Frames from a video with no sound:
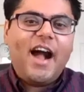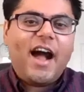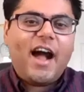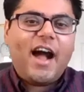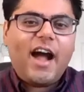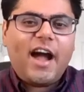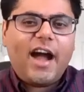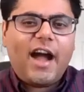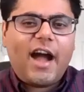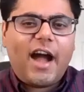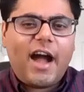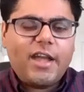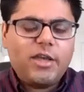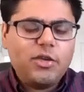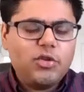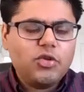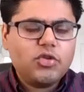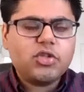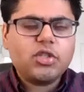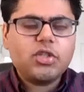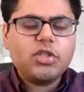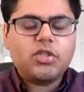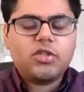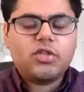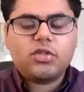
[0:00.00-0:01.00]
I
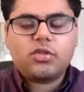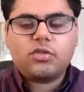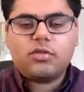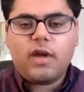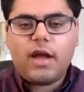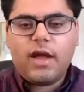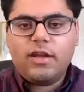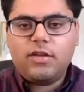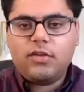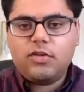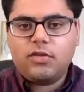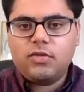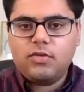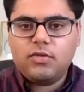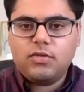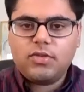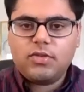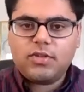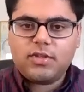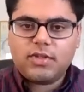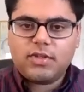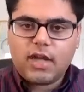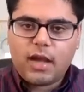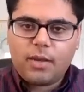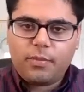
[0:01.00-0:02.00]
usually try to
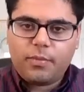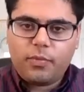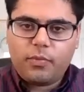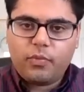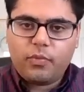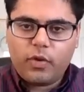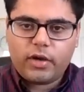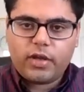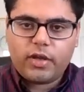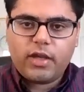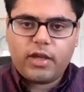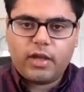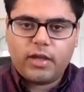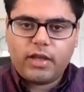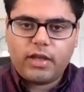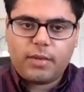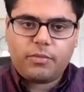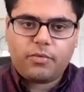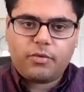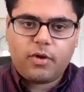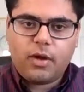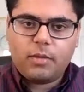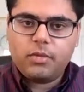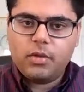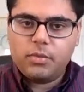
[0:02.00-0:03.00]
stop working on that
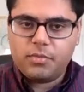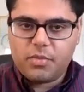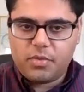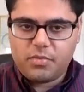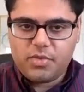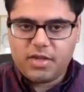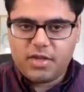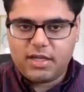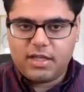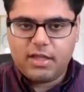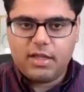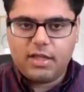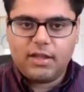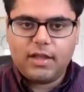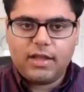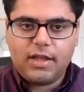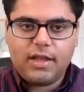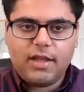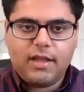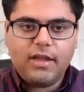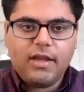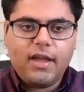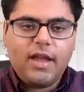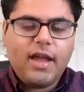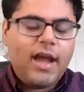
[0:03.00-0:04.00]
problem
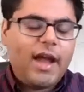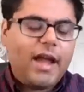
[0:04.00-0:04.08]
immediately.